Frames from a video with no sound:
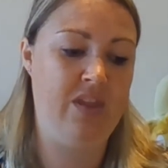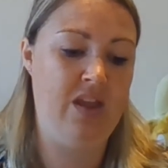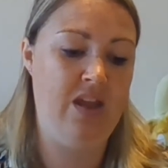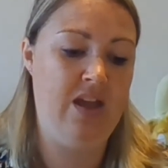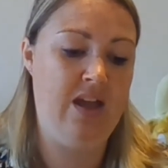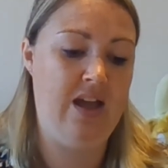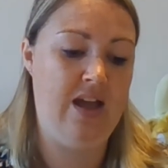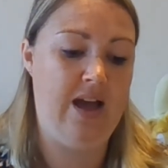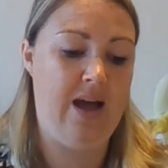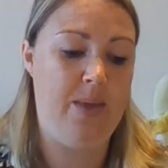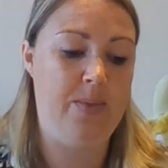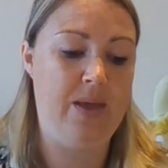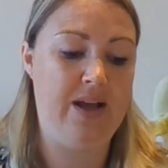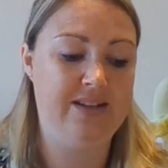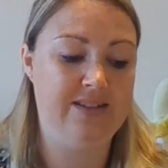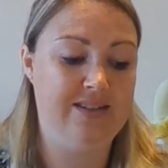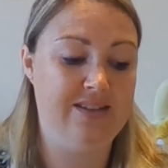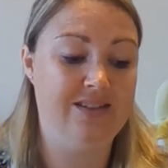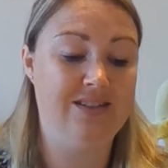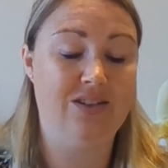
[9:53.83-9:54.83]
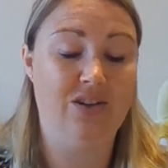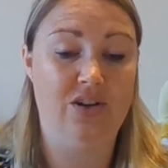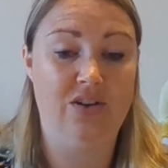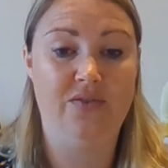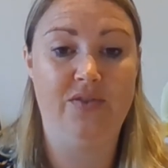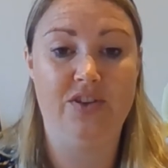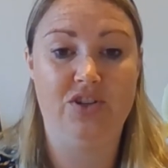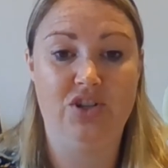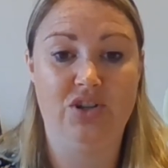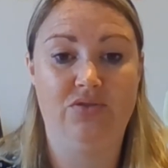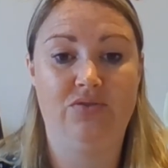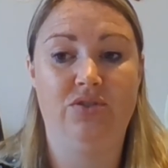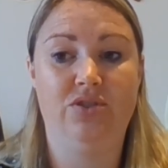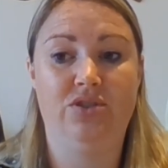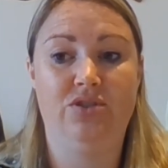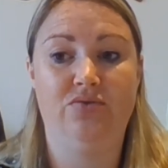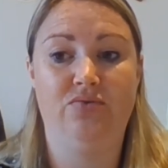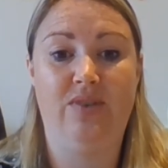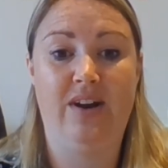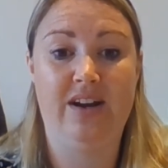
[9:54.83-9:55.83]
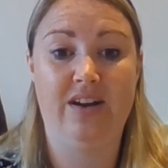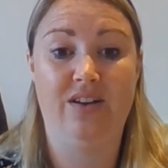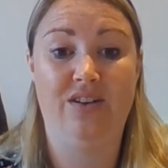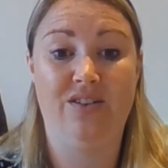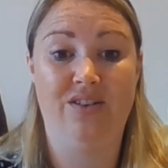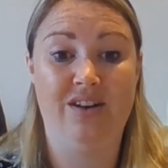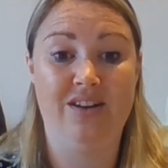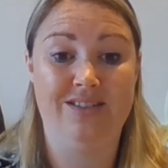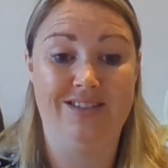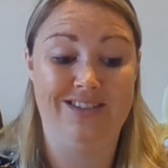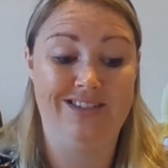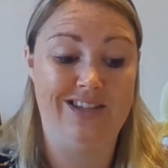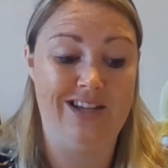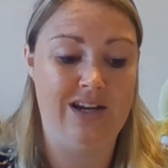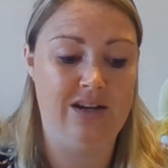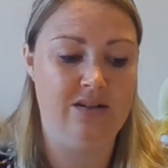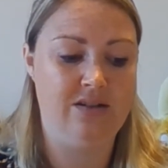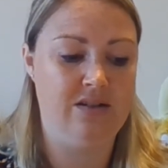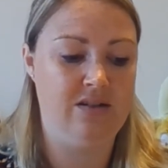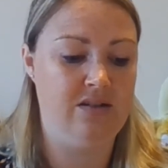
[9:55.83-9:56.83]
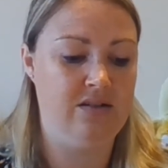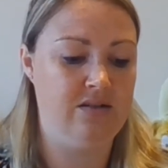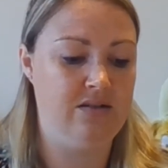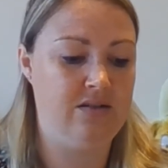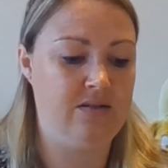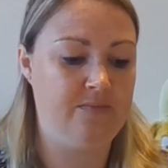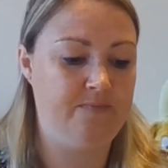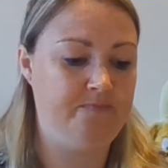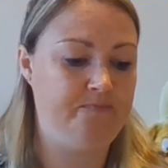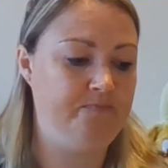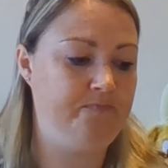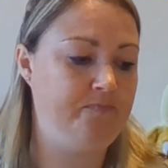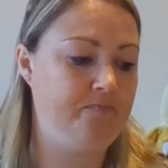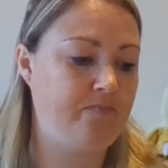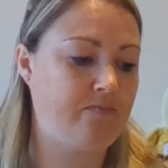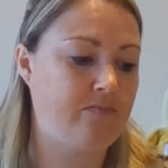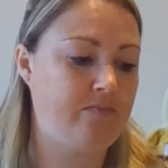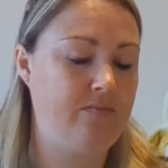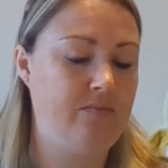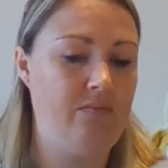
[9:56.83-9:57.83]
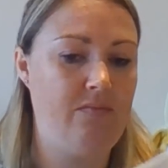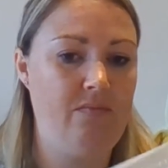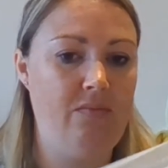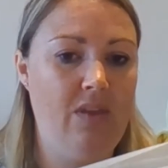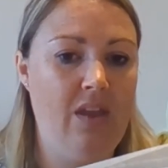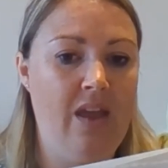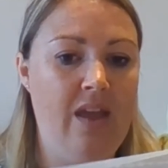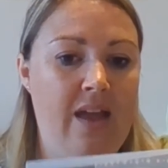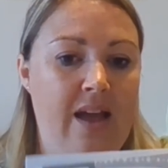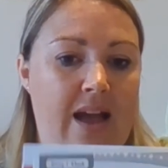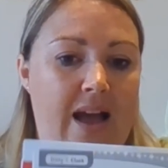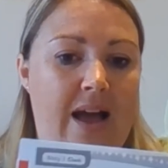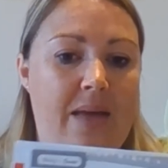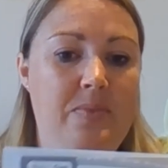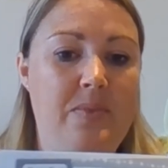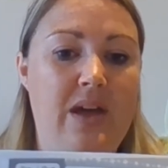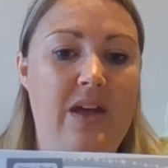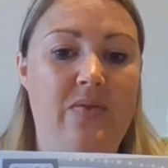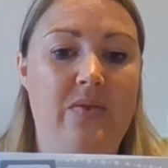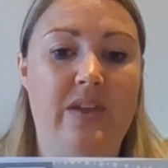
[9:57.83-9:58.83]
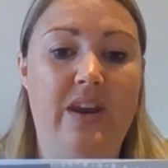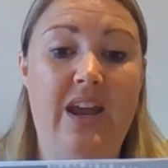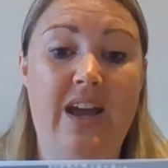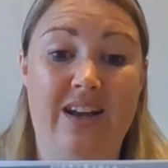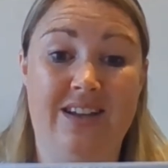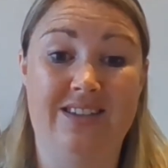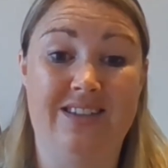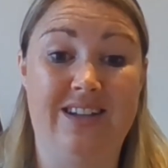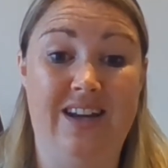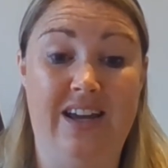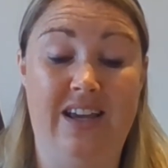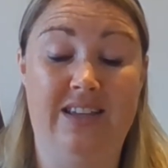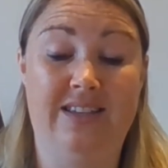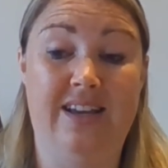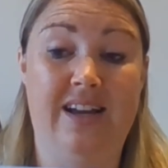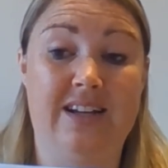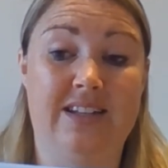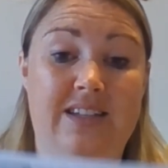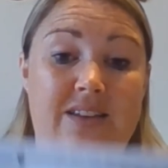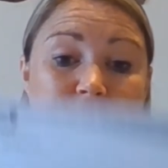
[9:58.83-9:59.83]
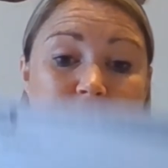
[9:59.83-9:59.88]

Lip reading: And that's the start of the children to recognise a sentence. And then the next day's activity